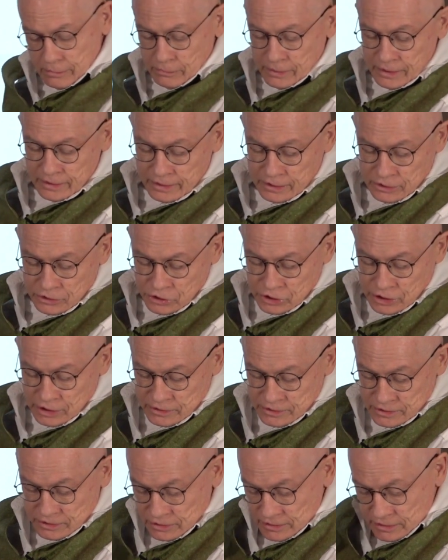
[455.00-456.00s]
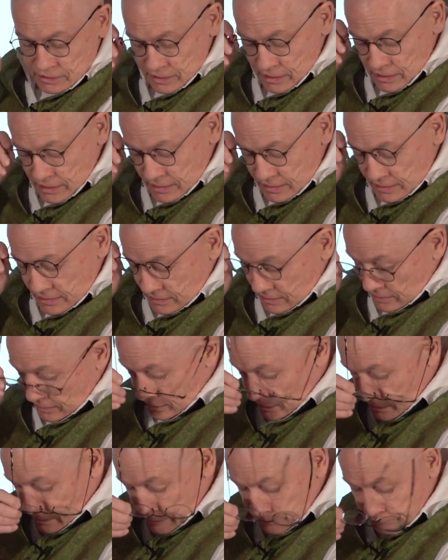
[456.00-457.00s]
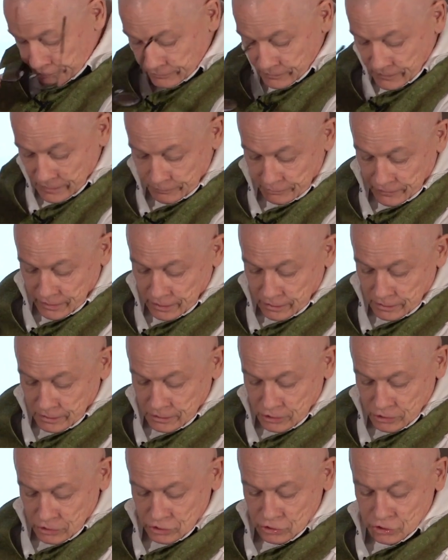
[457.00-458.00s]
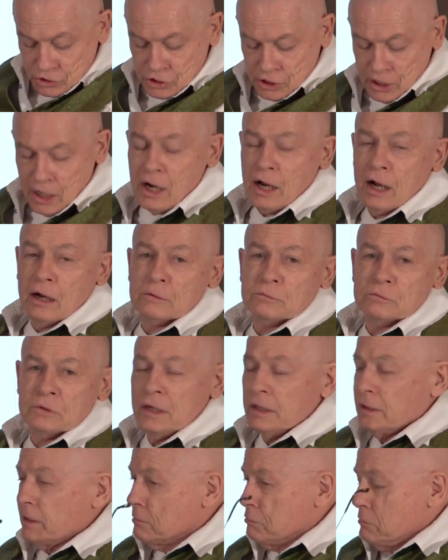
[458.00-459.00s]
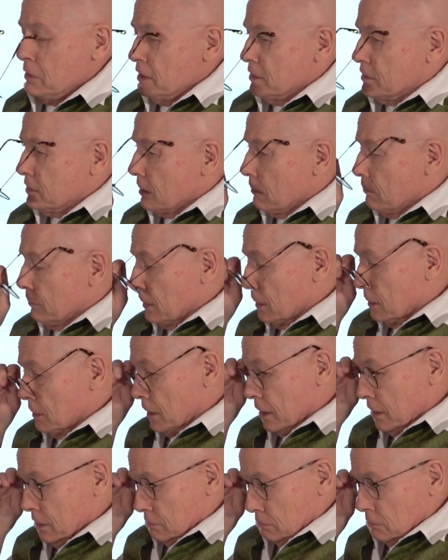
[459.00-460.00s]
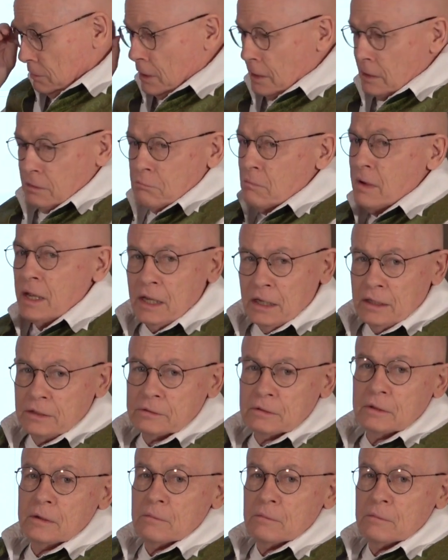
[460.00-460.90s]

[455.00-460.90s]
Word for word: well, that just says um, Shah. Well, that means something like, like made,